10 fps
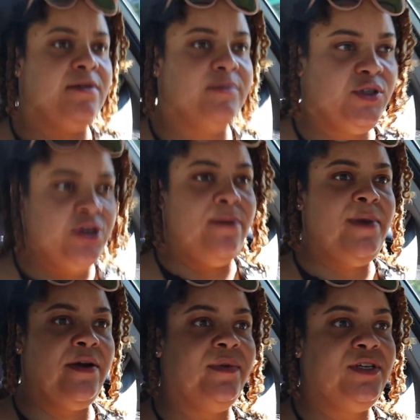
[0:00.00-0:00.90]
So I'm
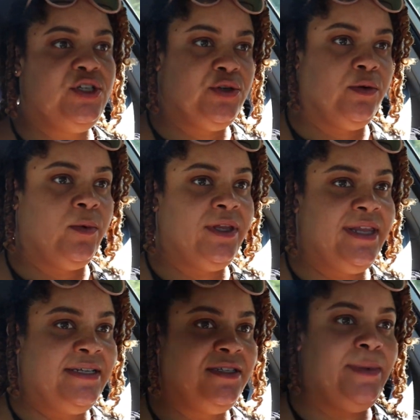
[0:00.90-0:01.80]
not really sure what
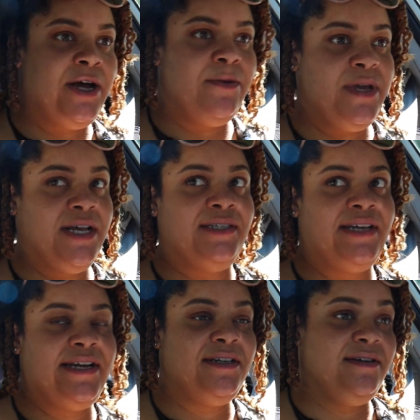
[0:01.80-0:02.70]
that's about, because
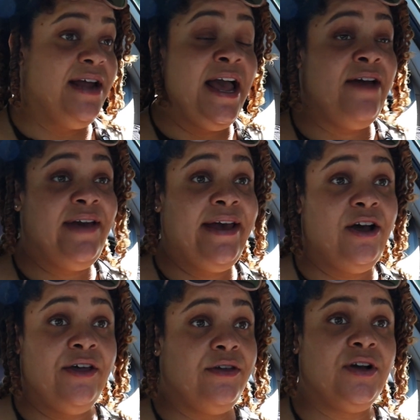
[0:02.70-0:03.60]
I have
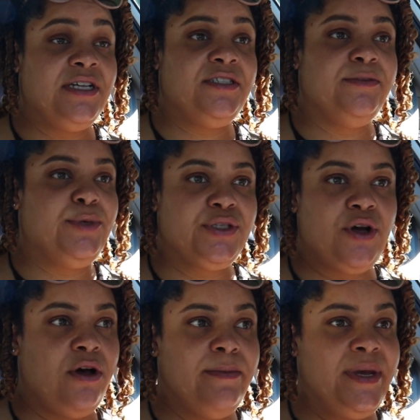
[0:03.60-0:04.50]
had other customers
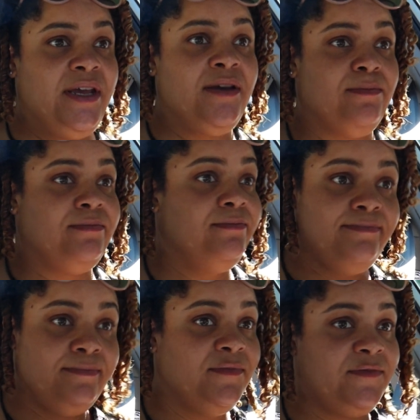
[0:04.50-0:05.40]
call me
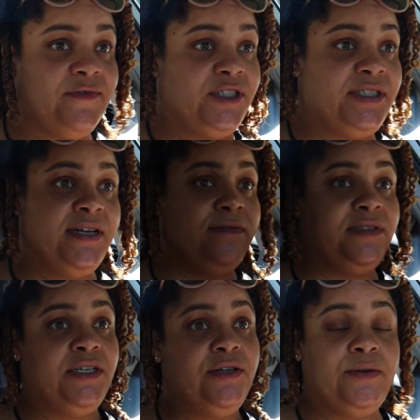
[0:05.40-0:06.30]
for stuff.
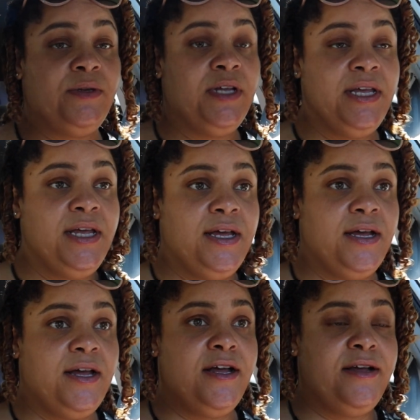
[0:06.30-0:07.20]
So
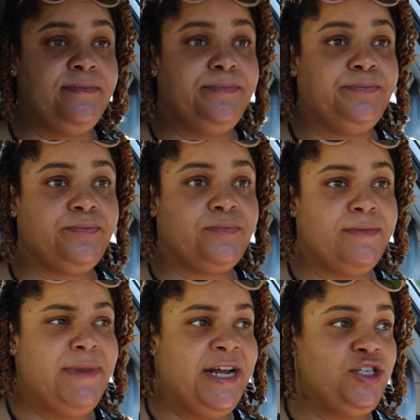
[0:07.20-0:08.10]

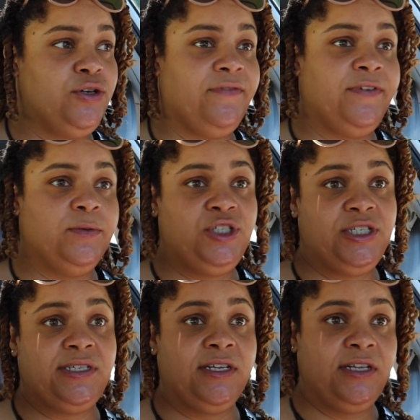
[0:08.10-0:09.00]
I'm not sure if it was
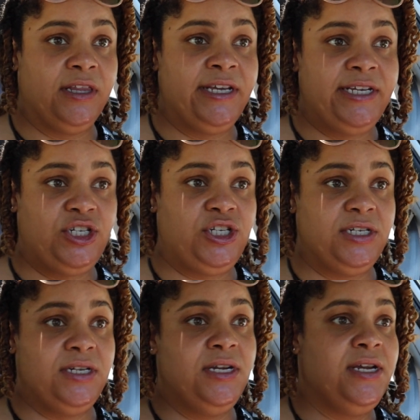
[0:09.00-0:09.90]
just a glitch
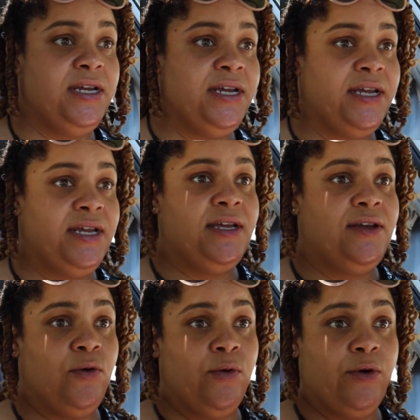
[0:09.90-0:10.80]

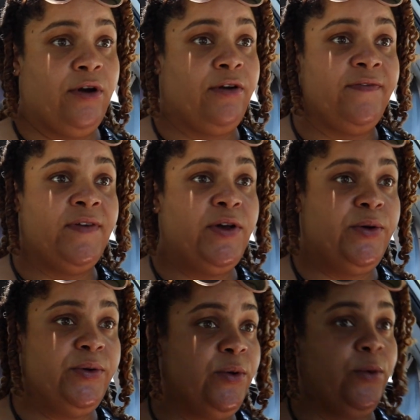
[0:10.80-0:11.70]
or her
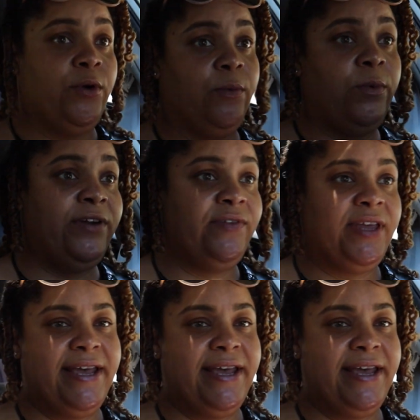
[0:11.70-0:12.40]
phone or whatever the